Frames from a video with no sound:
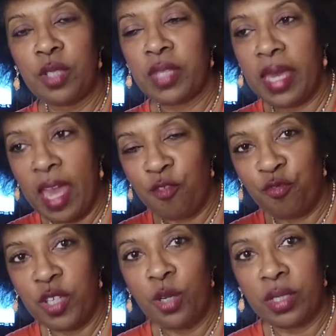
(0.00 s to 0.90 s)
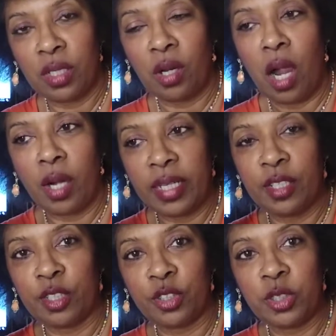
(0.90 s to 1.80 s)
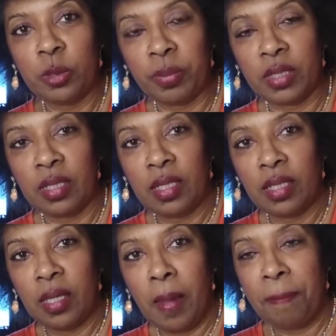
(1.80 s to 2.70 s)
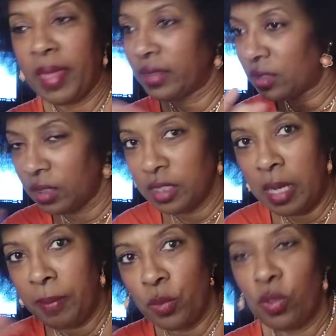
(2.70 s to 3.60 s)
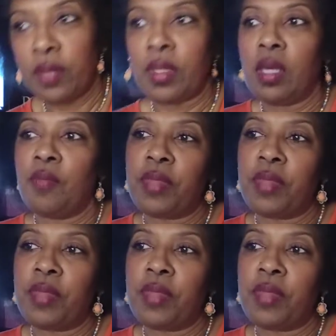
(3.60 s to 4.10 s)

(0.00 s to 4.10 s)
they have fear in their heart and they're stupid. That's the number one